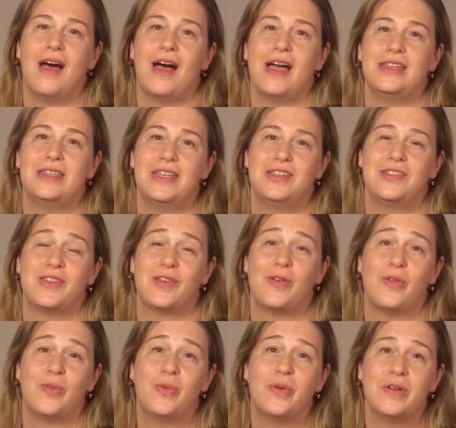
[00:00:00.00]
I teach the
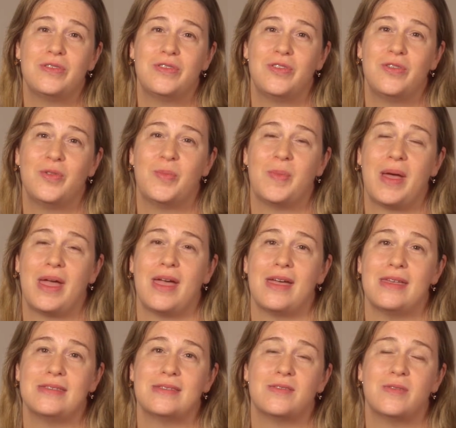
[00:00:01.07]
Cold War to my
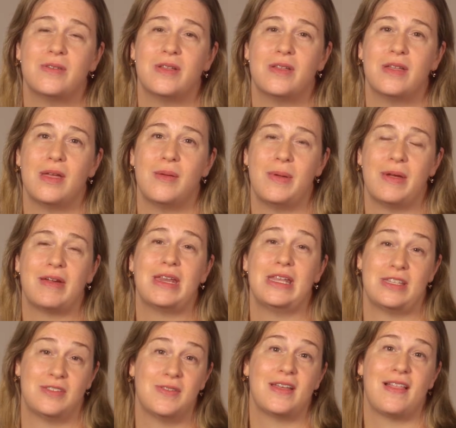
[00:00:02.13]
high school American
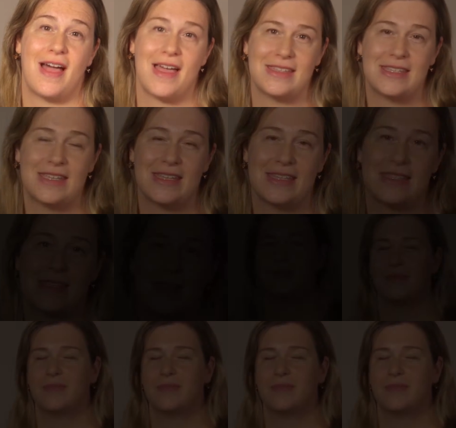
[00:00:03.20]
history classes.